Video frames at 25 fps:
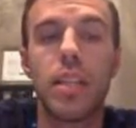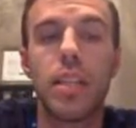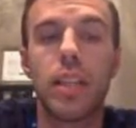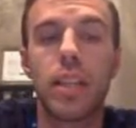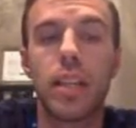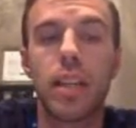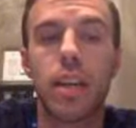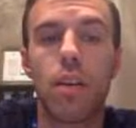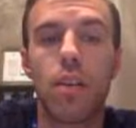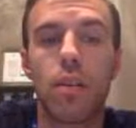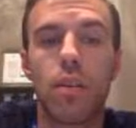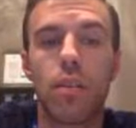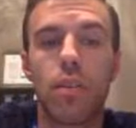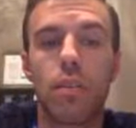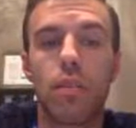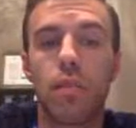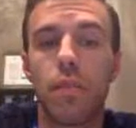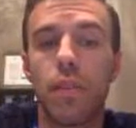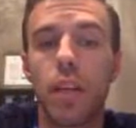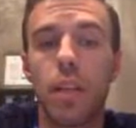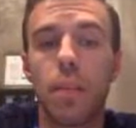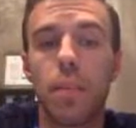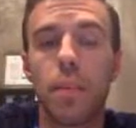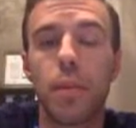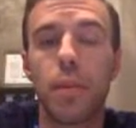to the character
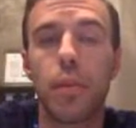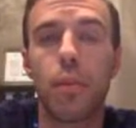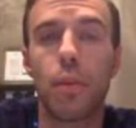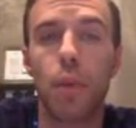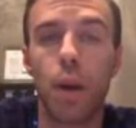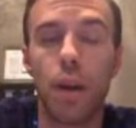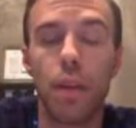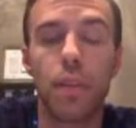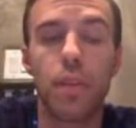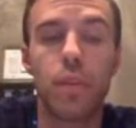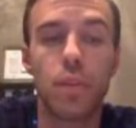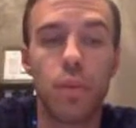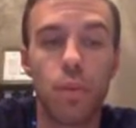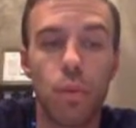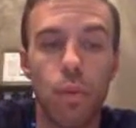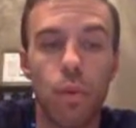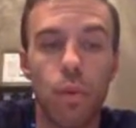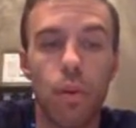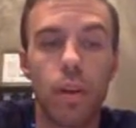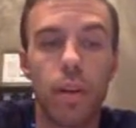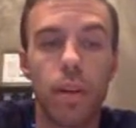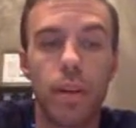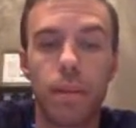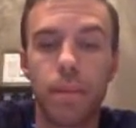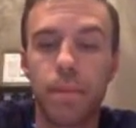development throughout the
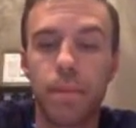story.